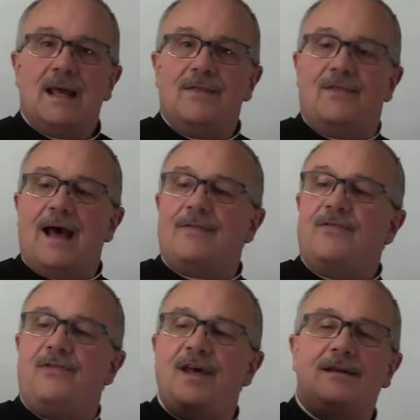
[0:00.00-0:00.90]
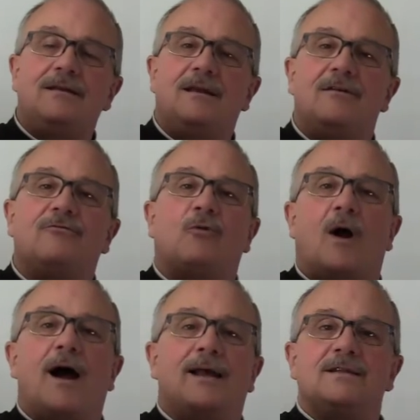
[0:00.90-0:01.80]
that then give
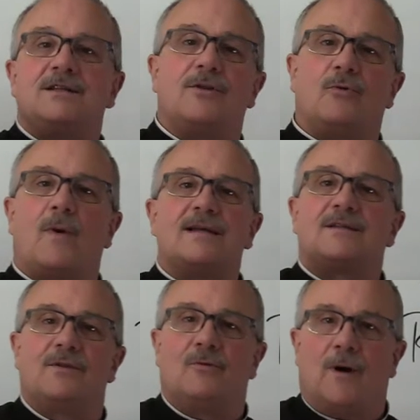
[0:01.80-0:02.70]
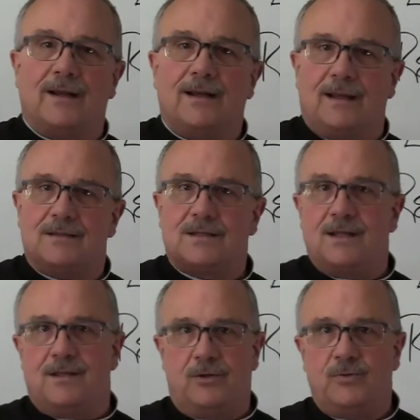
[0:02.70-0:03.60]
rise to the rest of the writings
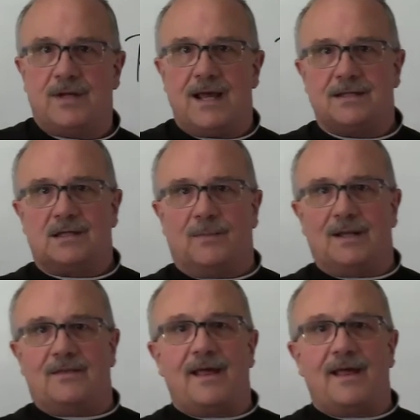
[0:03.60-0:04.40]
in the New Testament.